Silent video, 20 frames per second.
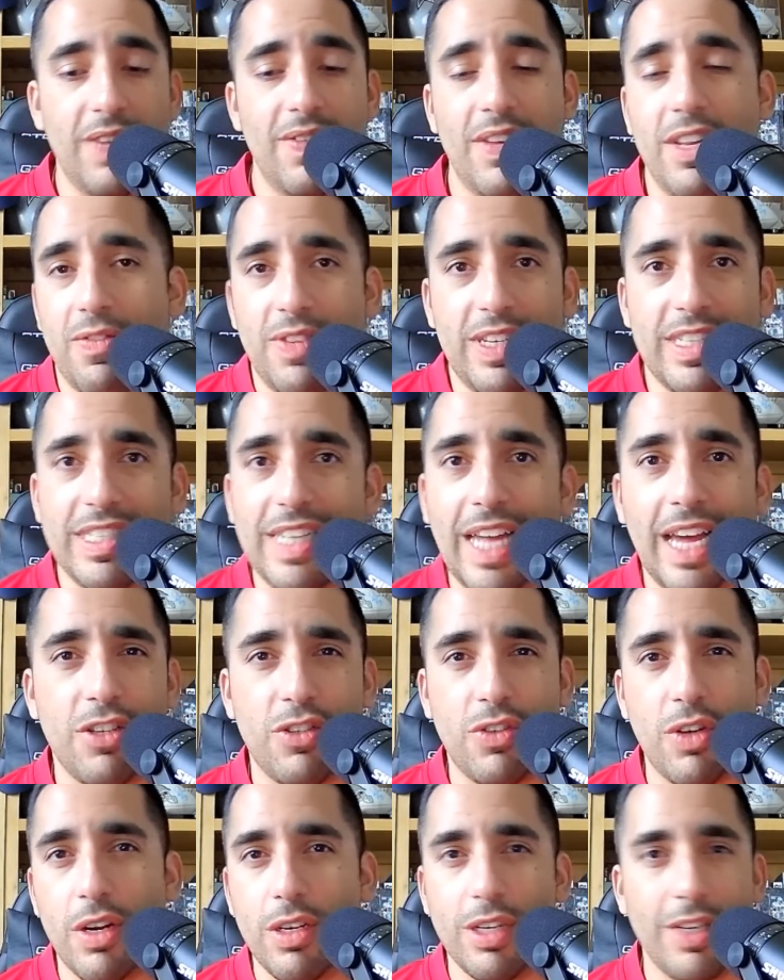even if he's
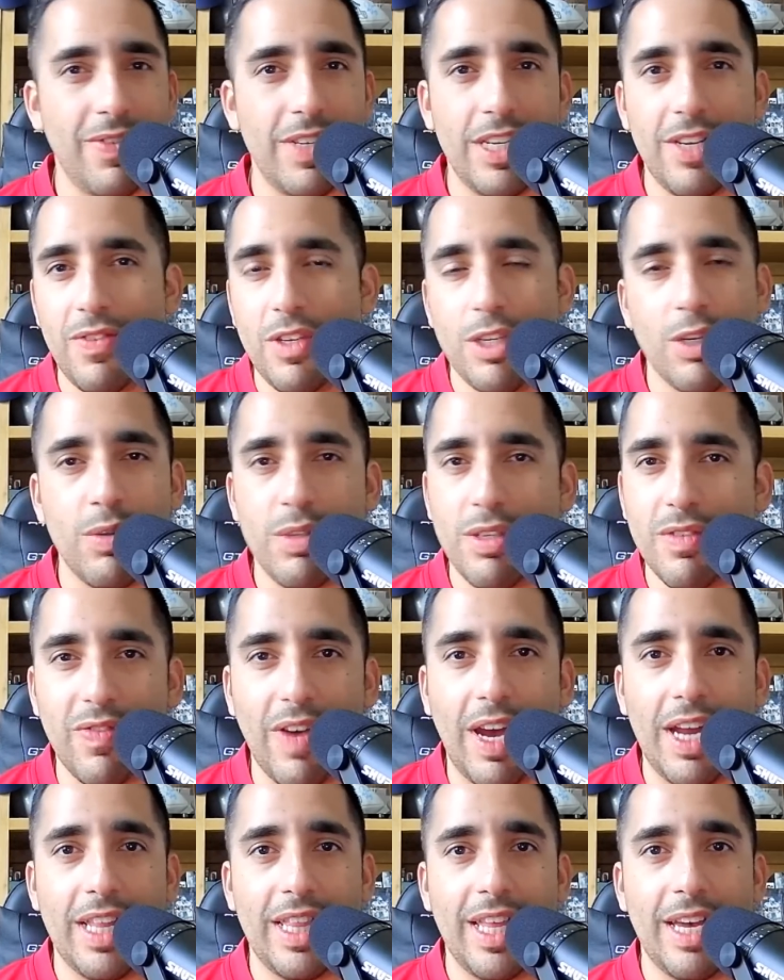not a starter, even if you don't
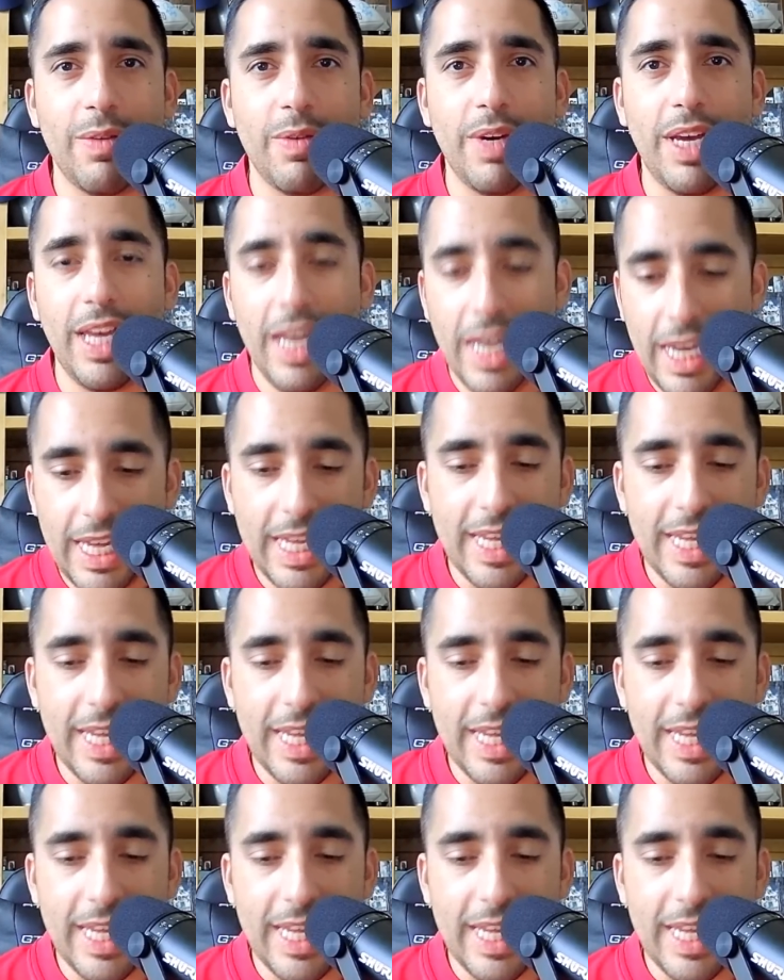define it that way.